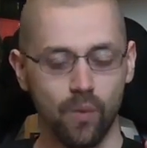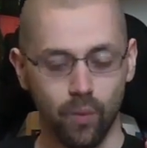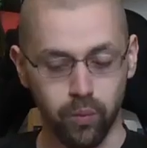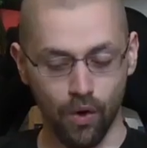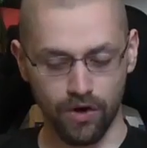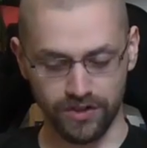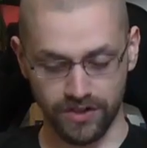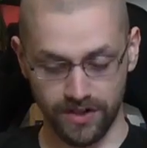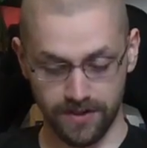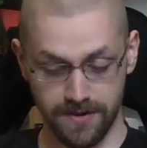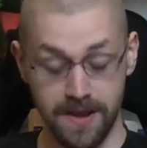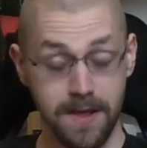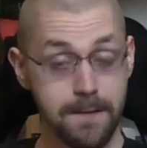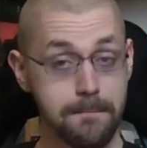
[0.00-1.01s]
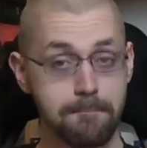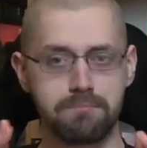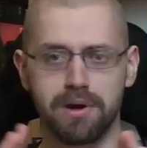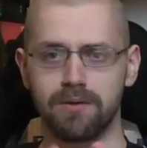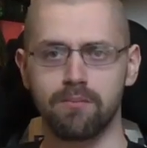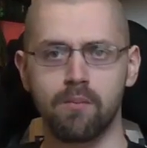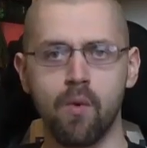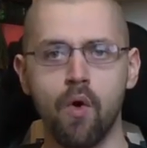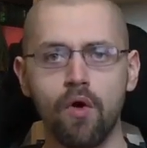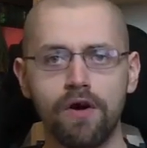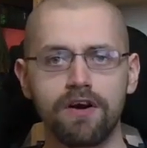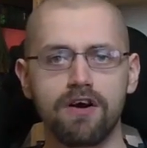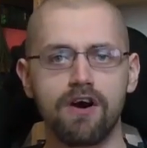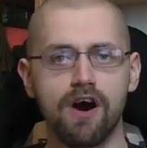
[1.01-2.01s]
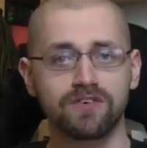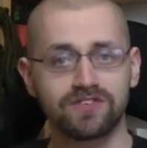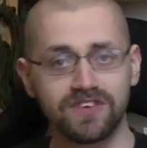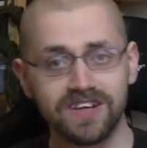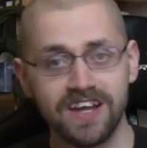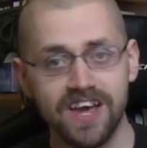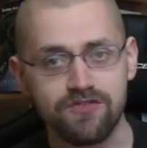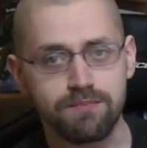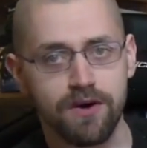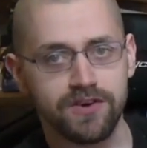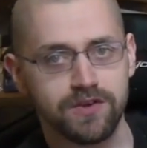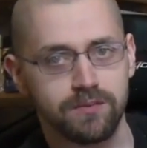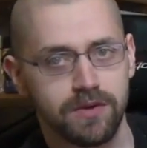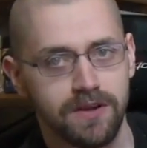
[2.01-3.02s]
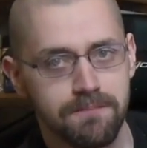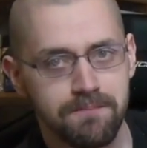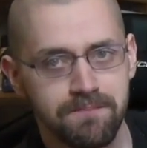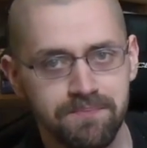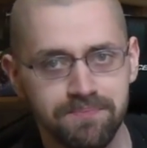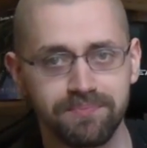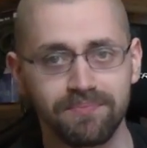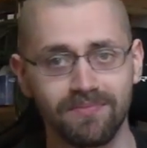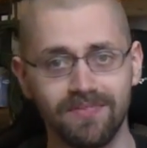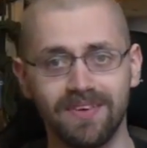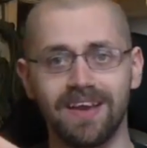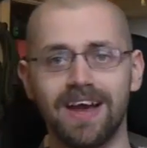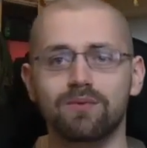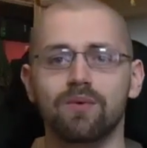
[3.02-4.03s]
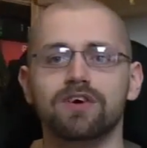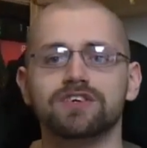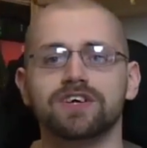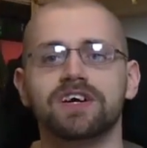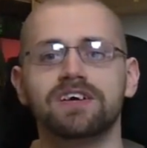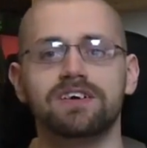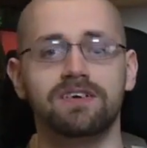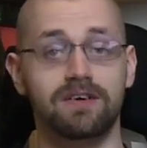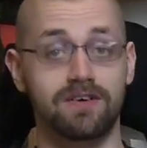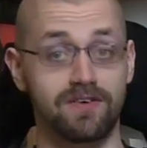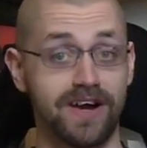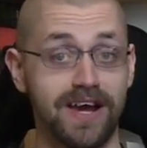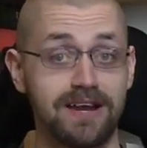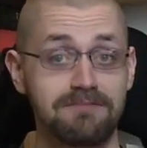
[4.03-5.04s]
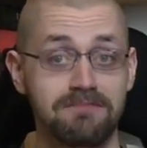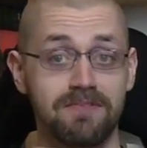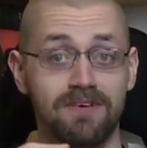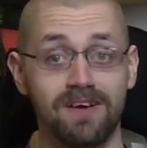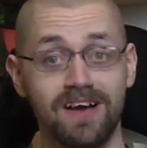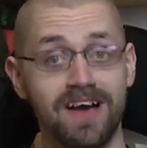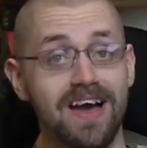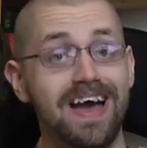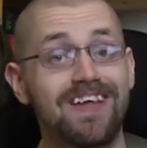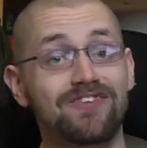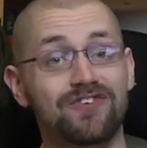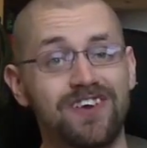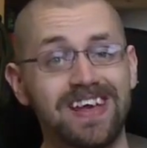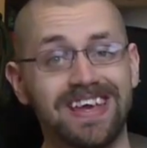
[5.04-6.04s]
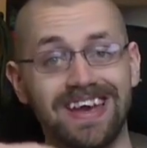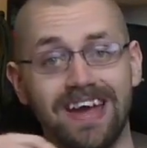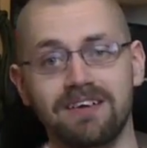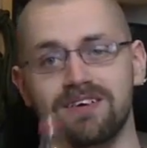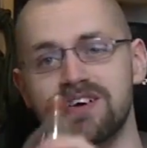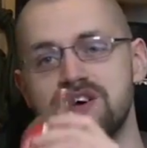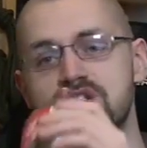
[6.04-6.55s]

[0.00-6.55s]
water, but more often if possible. Get water, right? And drink it.